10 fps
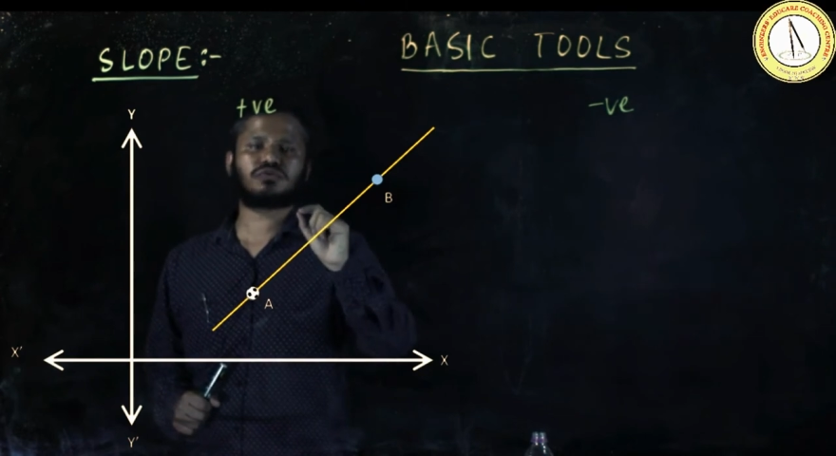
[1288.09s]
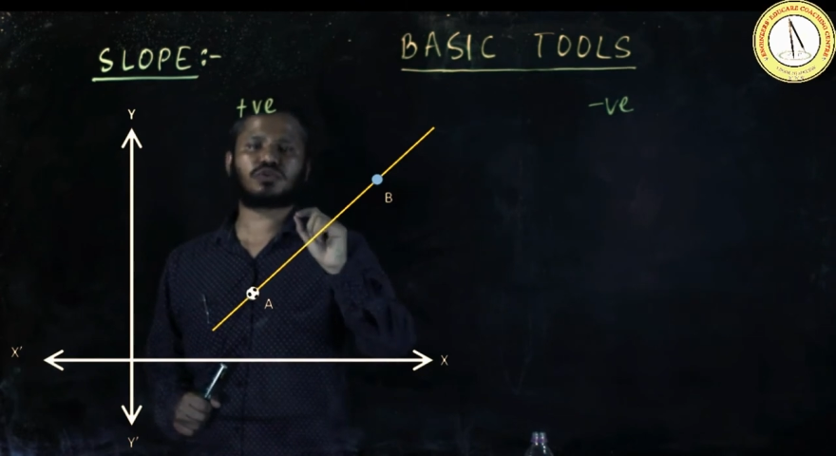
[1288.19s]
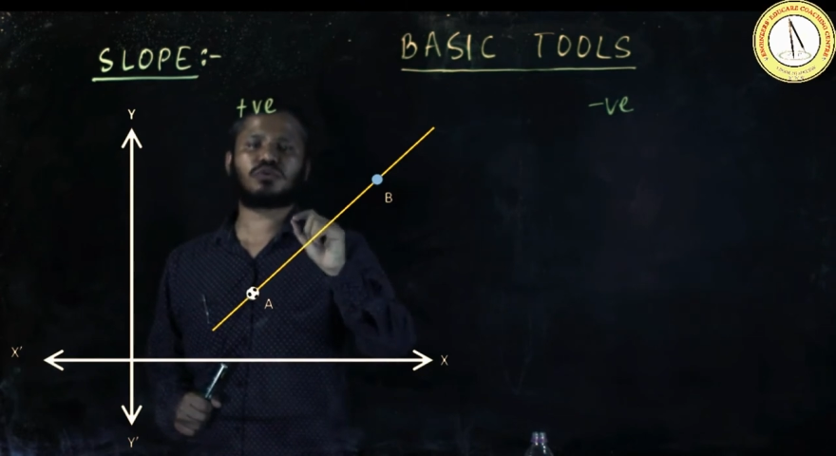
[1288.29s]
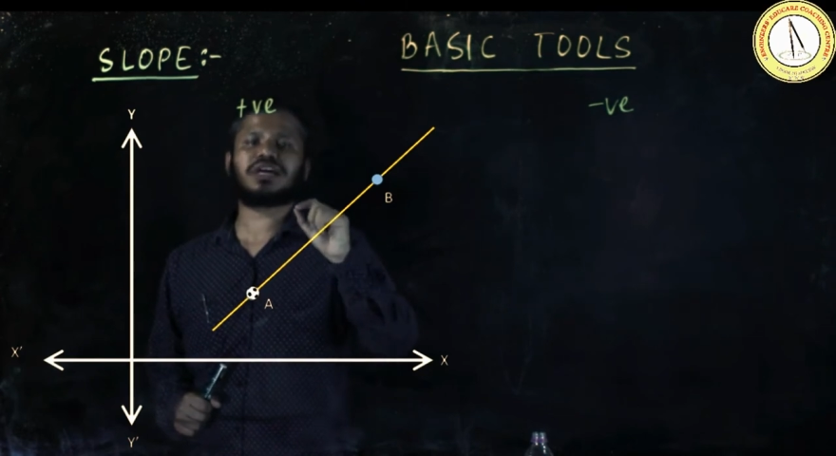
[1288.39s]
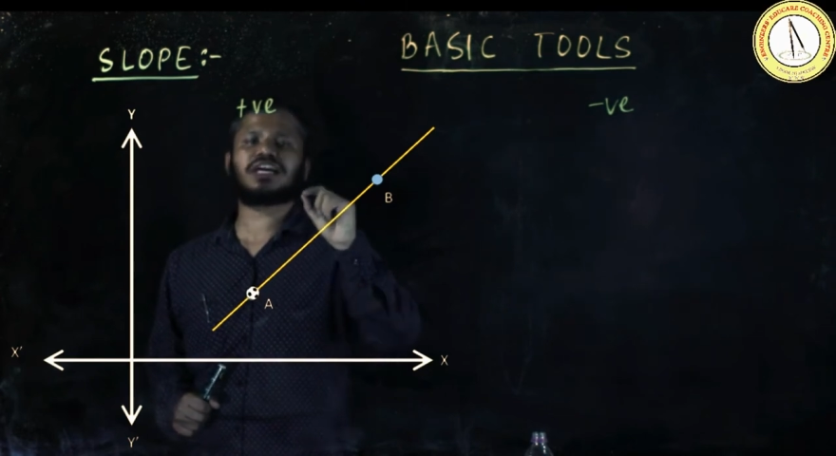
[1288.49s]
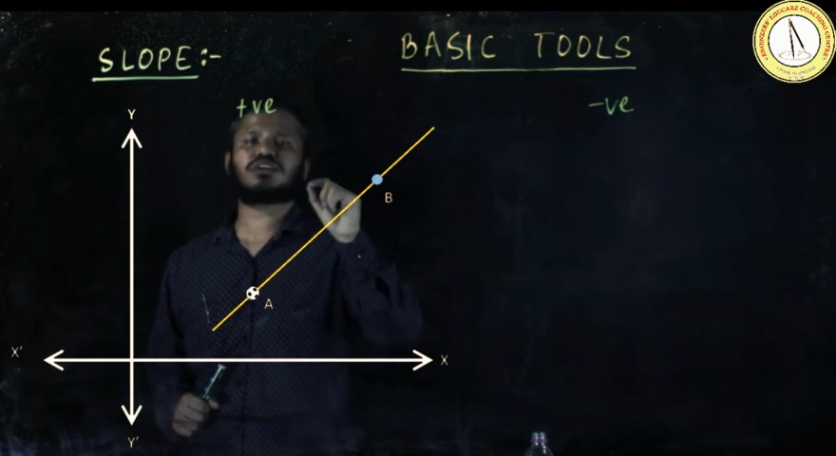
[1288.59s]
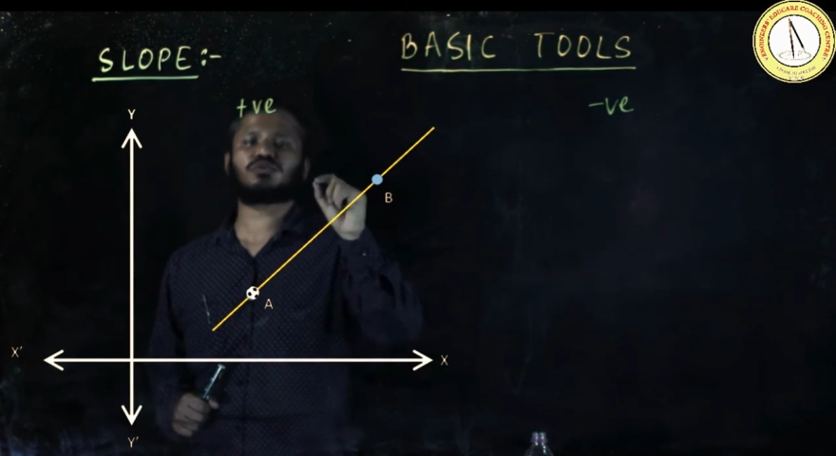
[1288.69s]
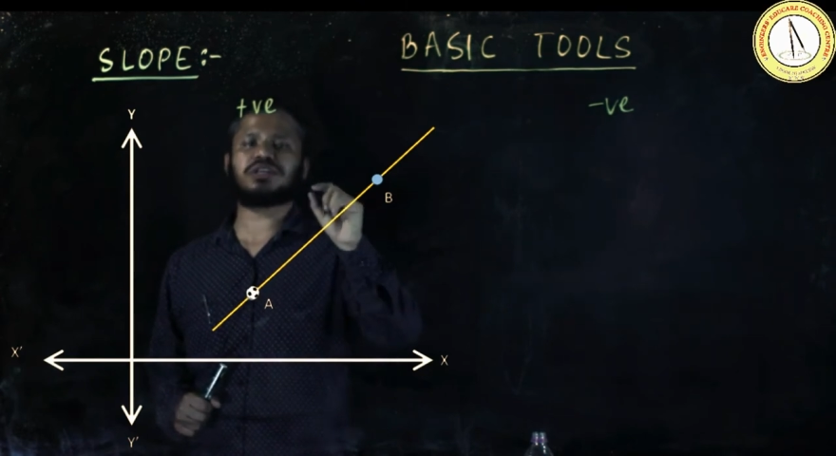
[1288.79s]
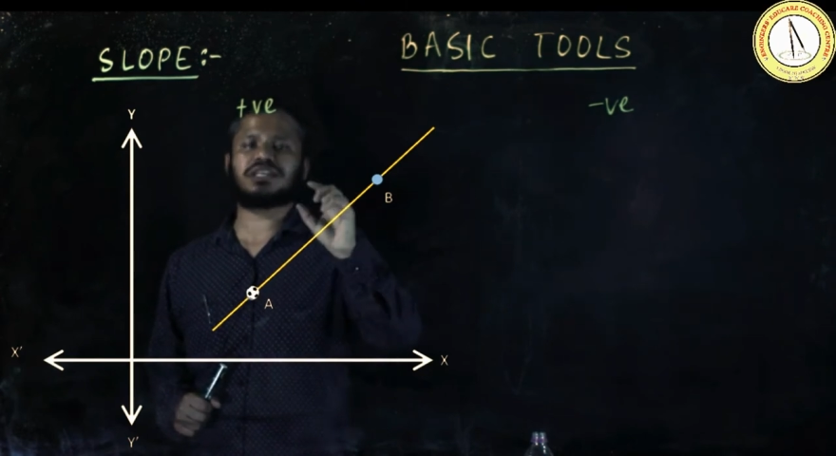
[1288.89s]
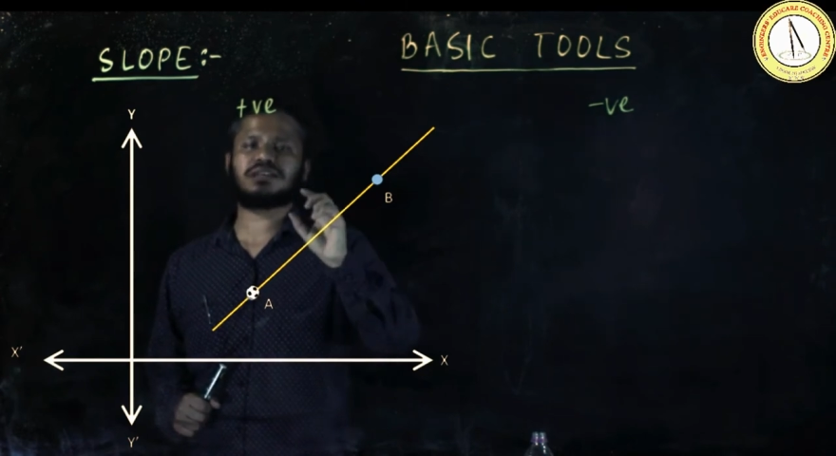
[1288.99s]
from A
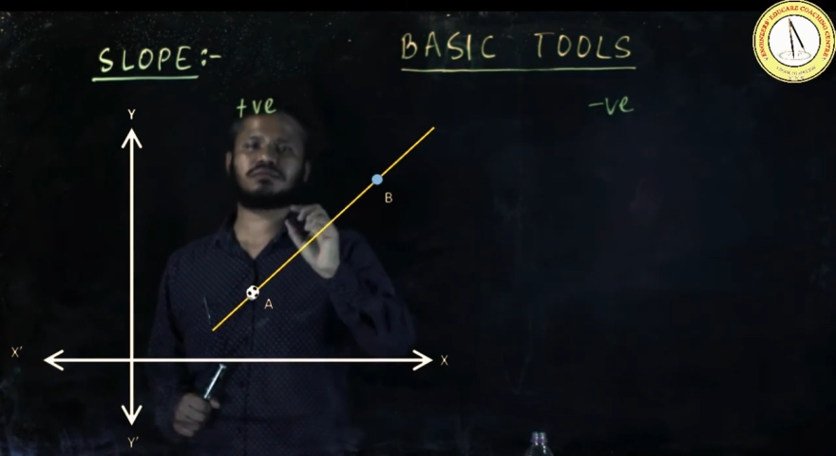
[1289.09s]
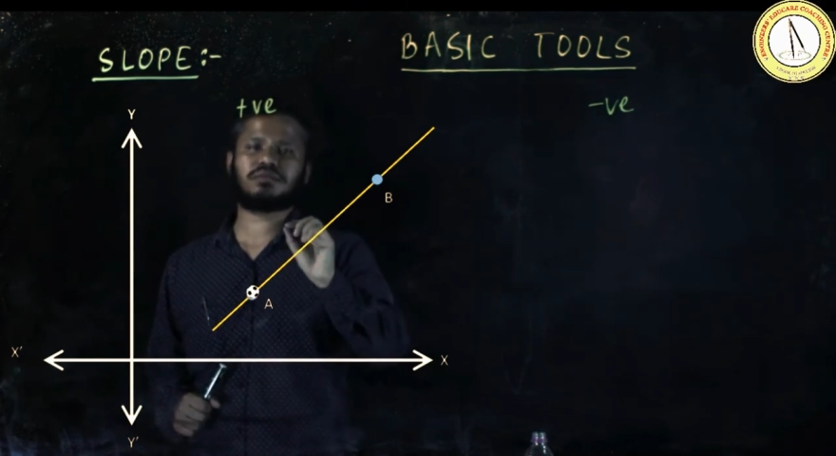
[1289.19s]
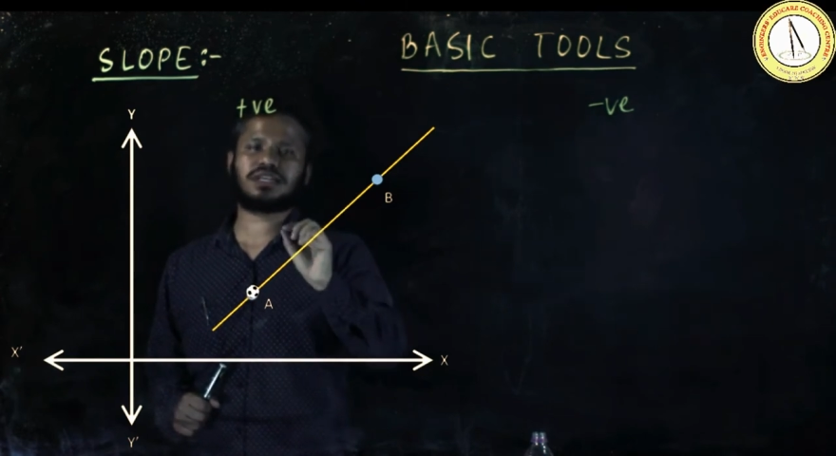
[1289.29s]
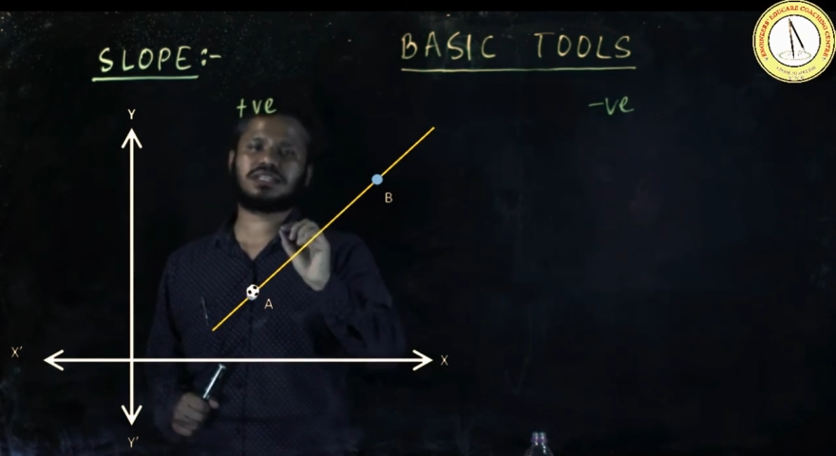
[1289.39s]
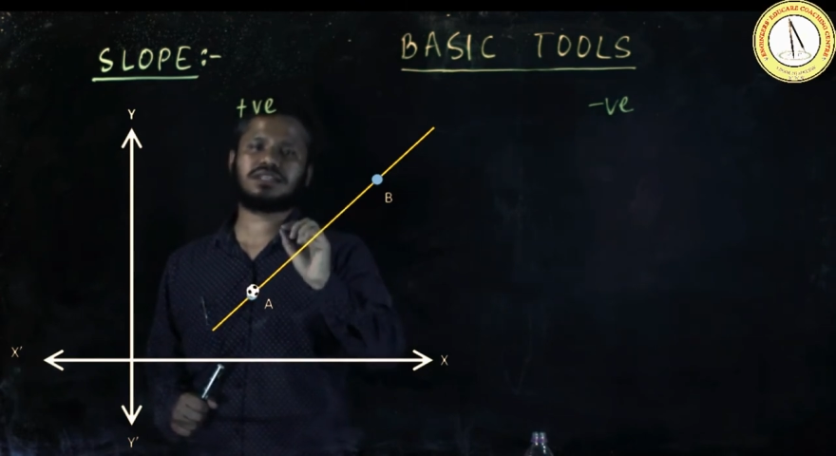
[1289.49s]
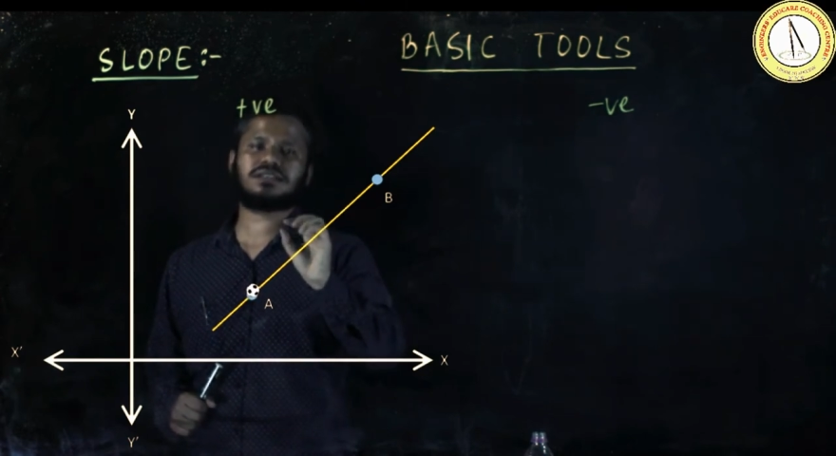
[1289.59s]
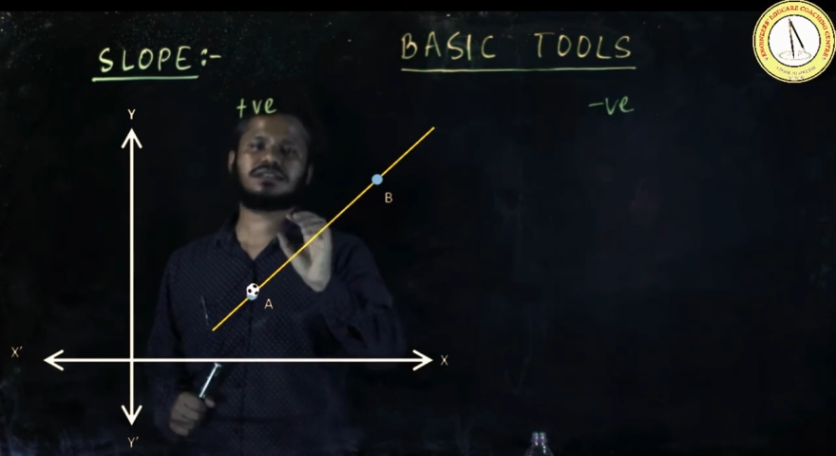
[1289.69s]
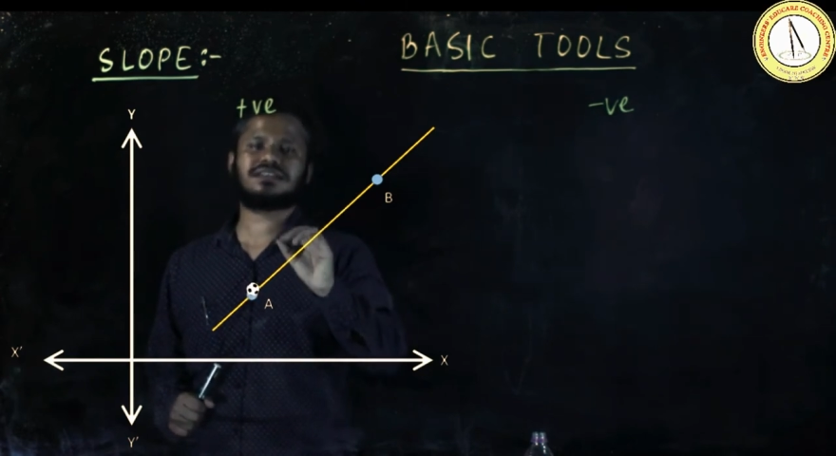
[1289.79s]
to B, but